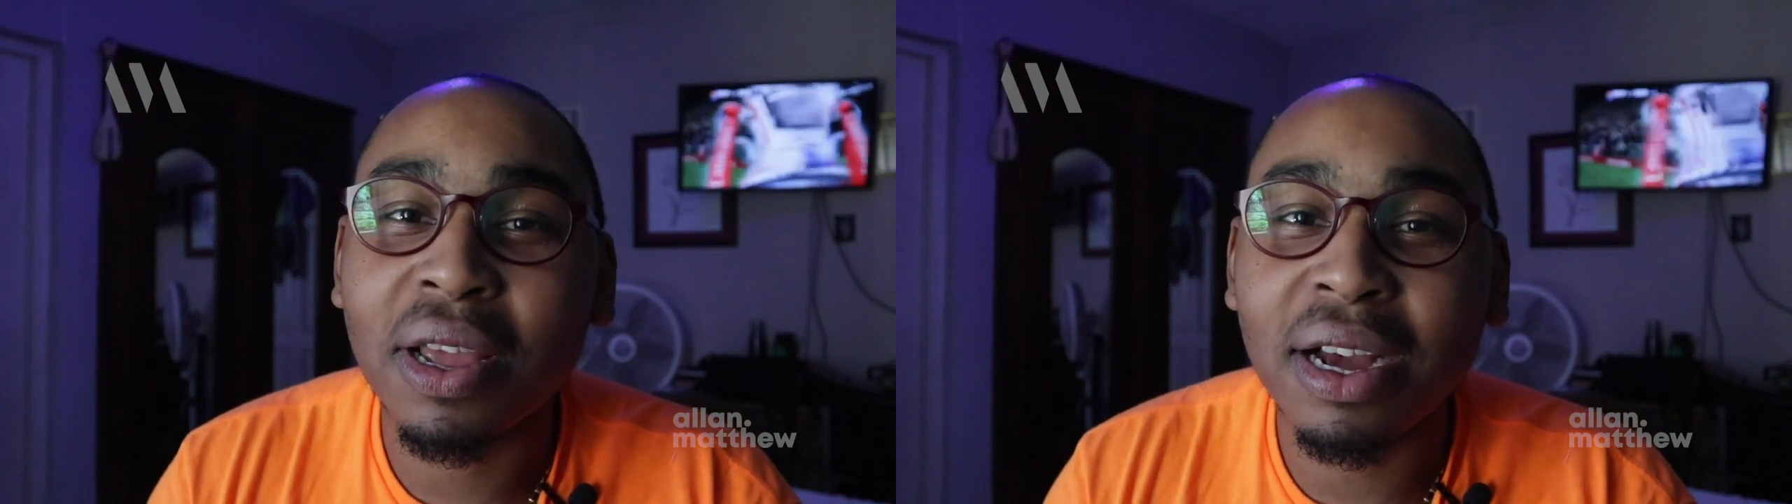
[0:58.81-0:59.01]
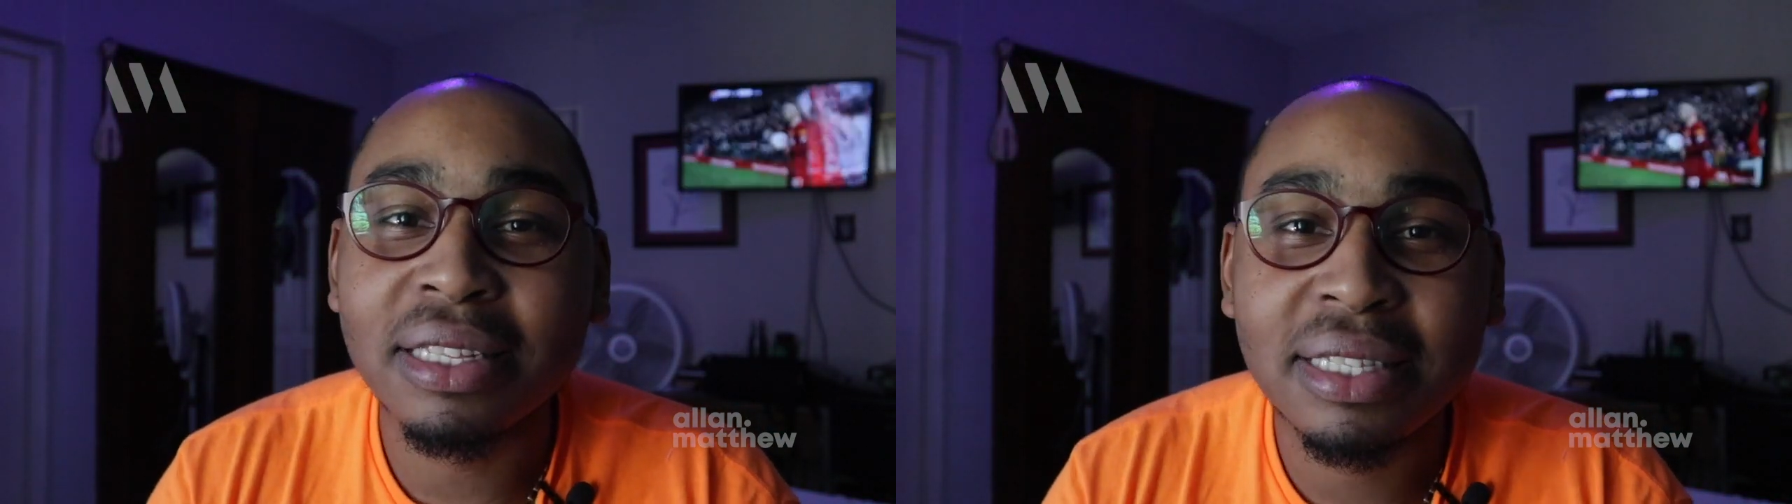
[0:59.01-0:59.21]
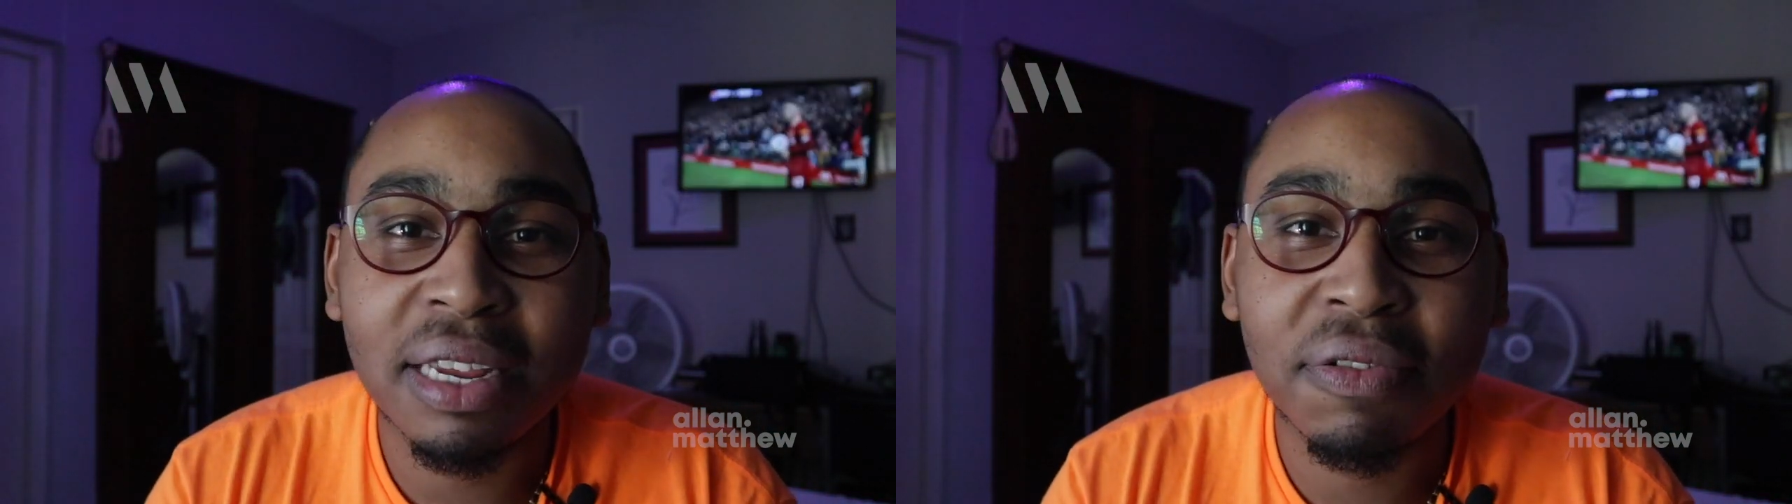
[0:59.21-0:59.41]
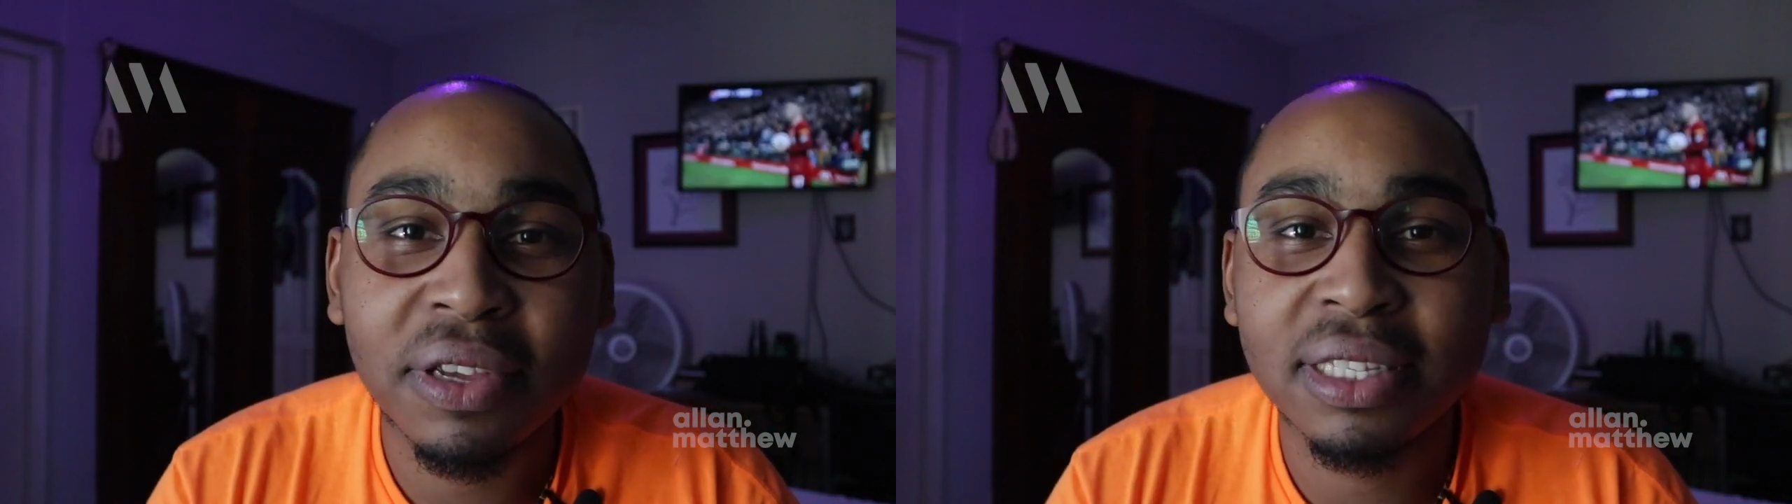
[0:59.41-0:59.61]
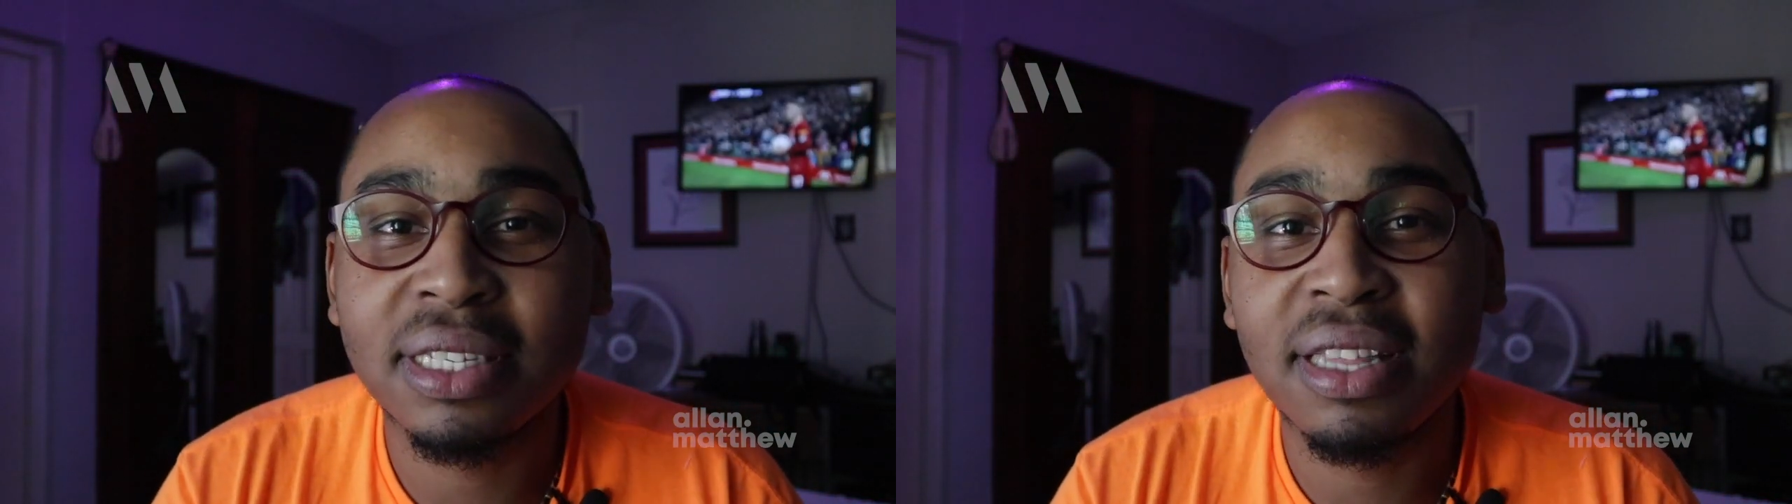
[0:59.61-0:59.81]
content for
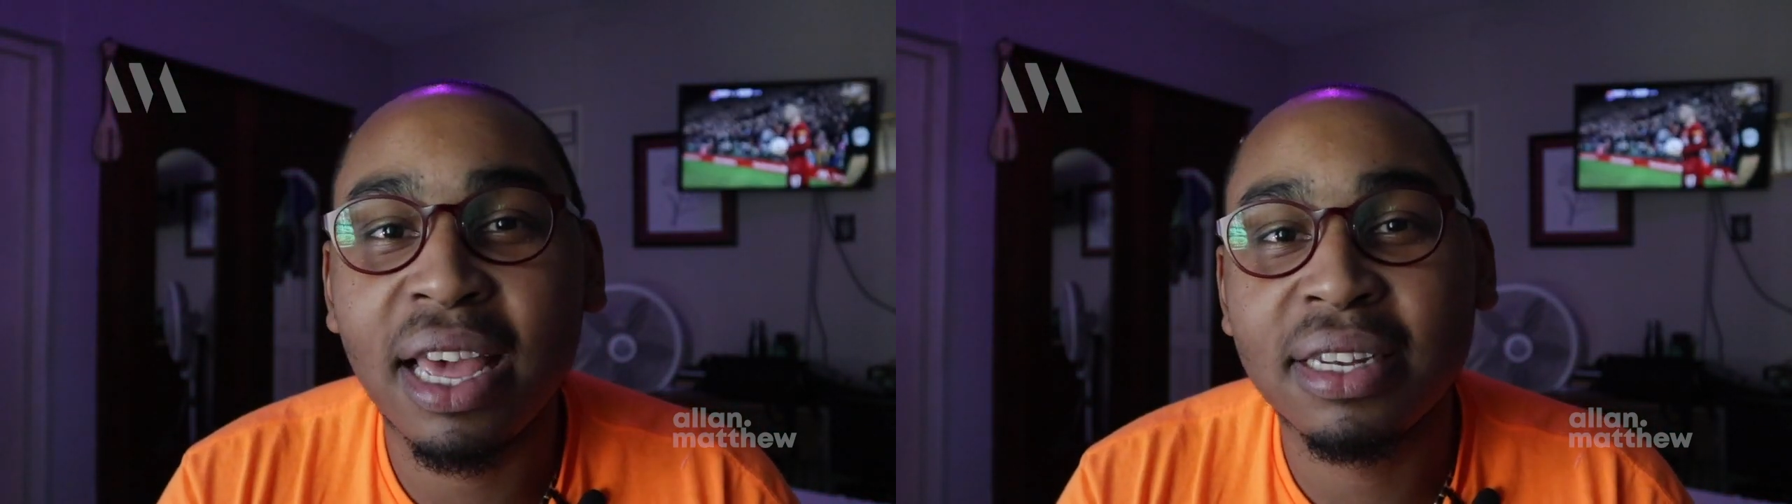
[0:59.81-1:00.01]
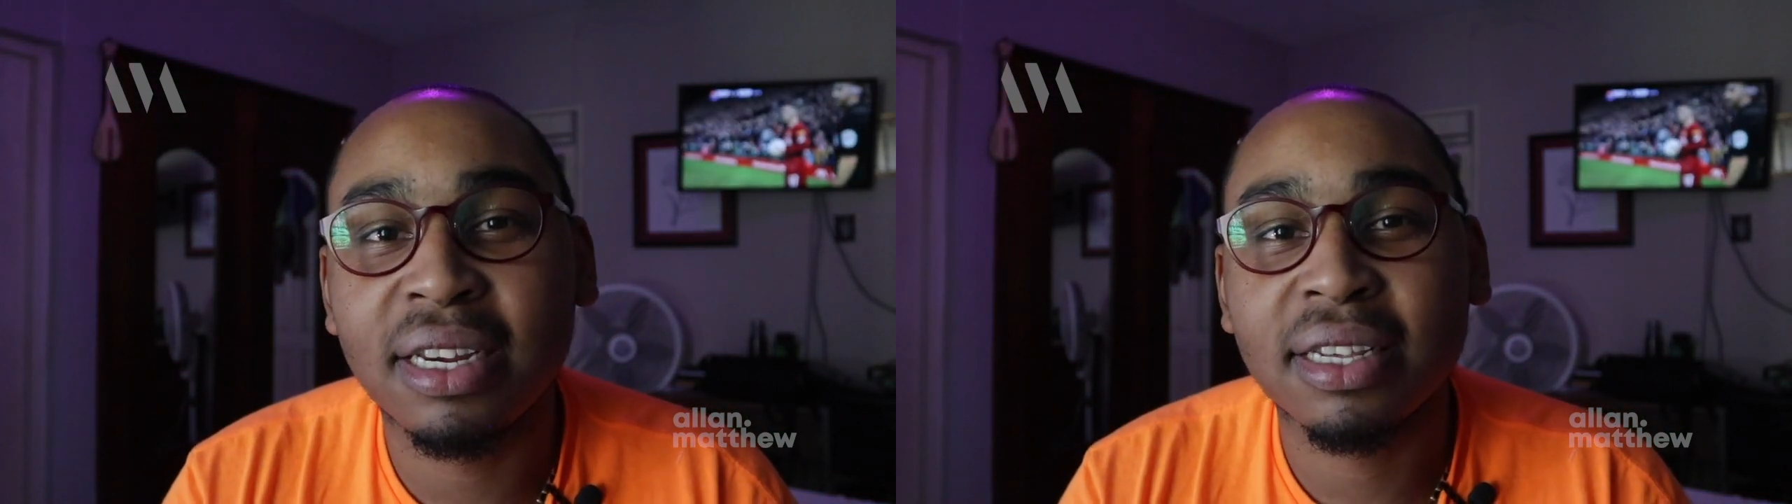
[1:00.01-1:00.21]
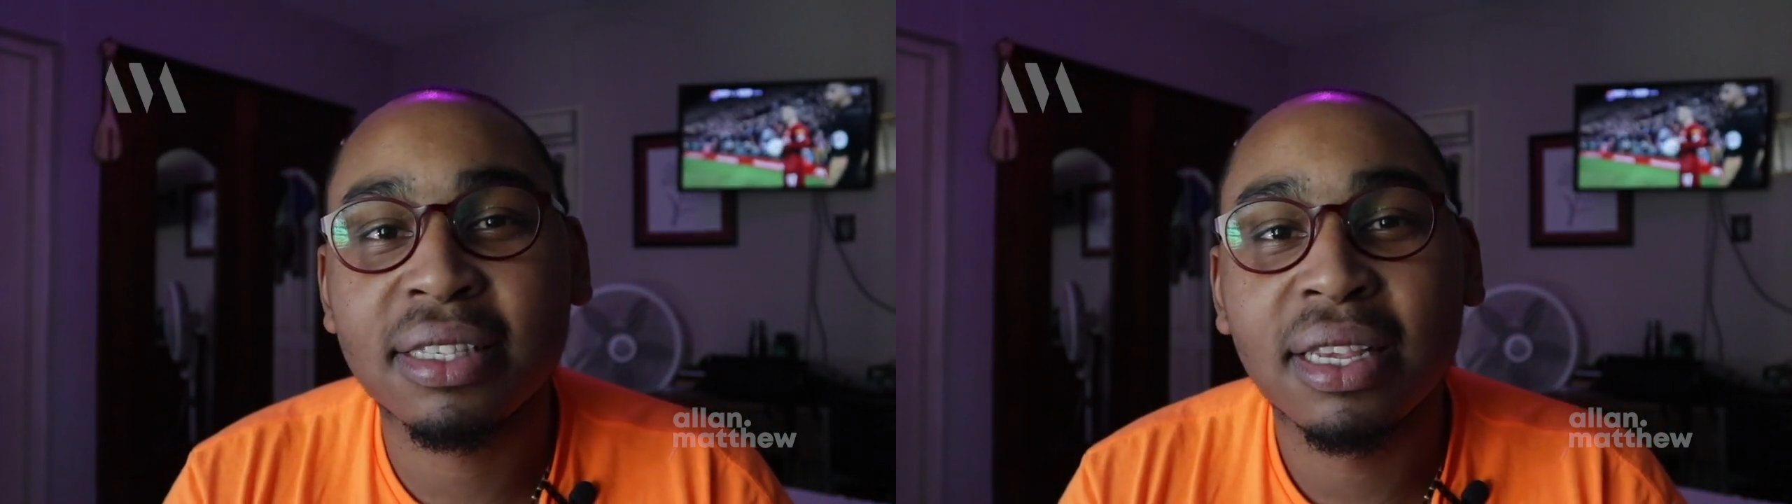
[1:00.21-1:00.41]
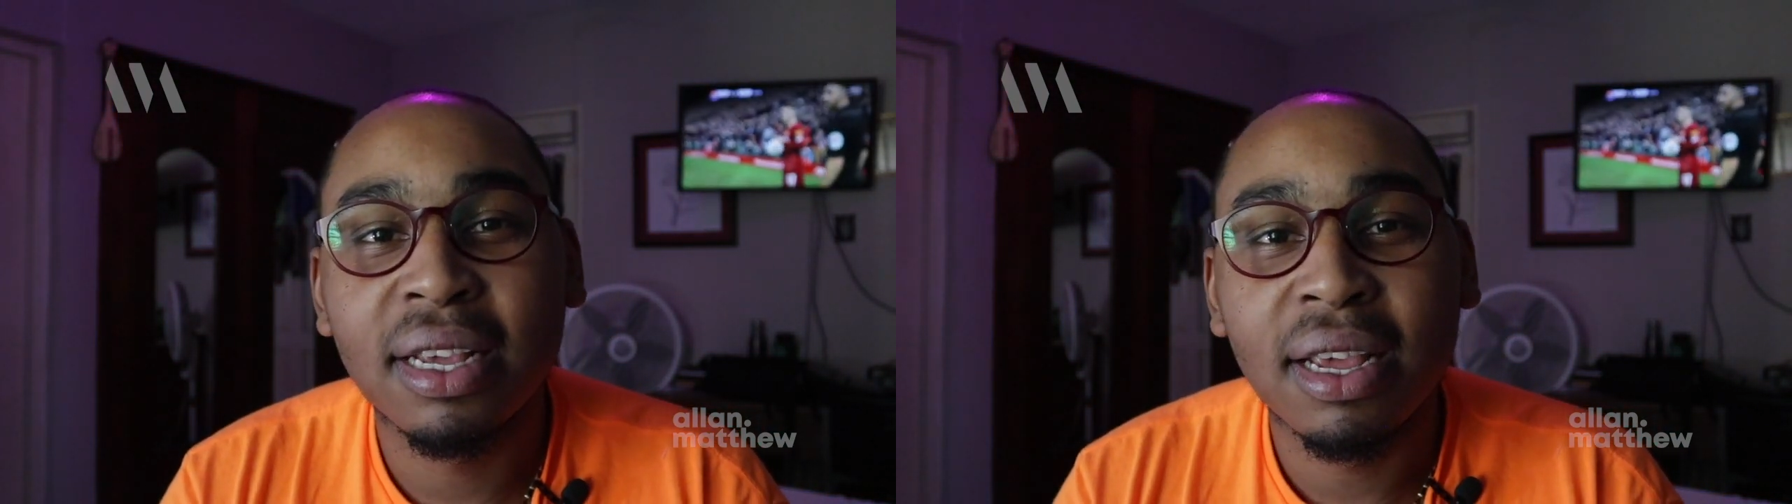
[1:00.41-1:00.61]
you to digest